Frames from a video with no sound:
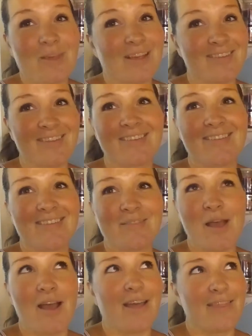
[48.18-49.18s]
because
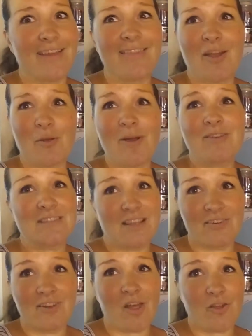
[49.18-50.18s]
it's I think they're about
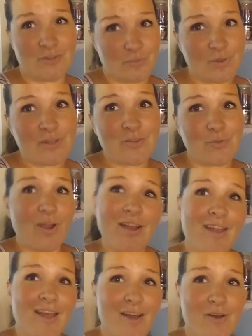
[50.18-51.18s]
seven dollars a piece
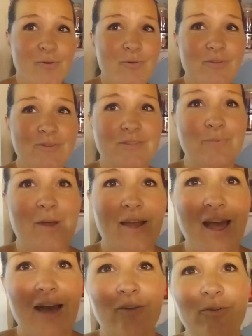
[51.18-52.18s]
right now to buy
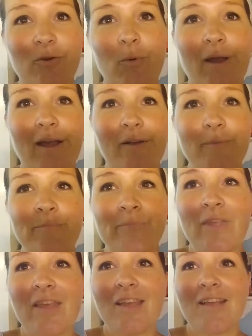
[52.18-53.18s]
adult quail
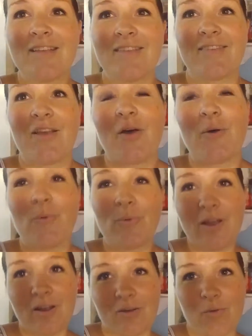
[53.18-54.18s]
so
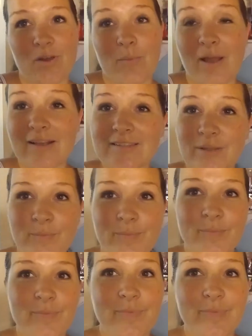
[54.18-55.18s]
we are going to buy
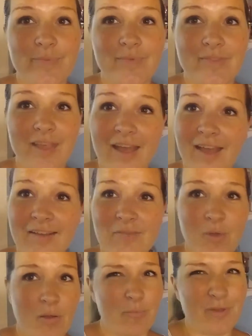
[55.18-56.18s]
some
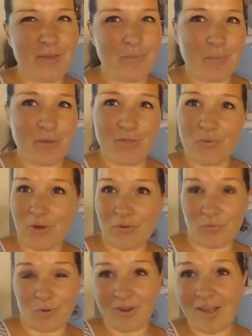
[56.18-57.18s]
eggs probably maybe three
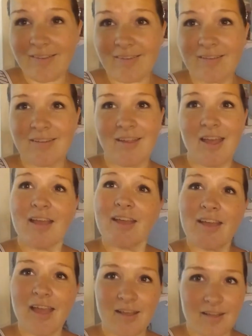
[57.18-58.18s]
or four dozen
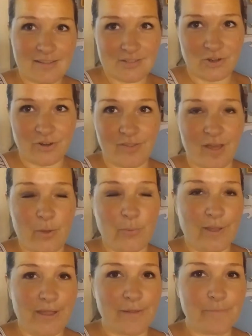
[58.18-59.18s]
and get started
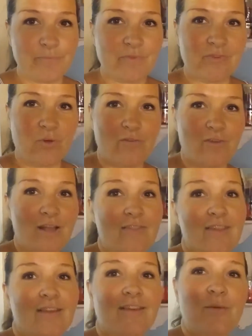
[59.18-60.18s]
that way so I've
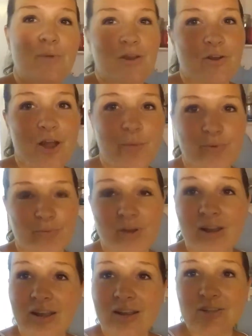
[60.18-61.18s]
got the incubator up and
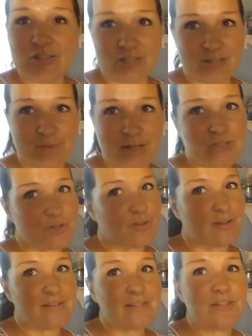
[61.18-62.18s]
running just to make sure
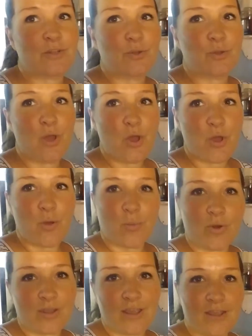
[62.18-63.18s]
that it's still
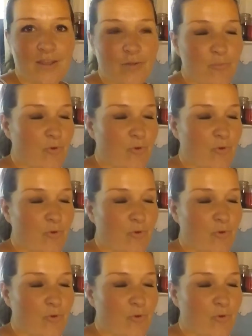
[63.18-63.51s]
working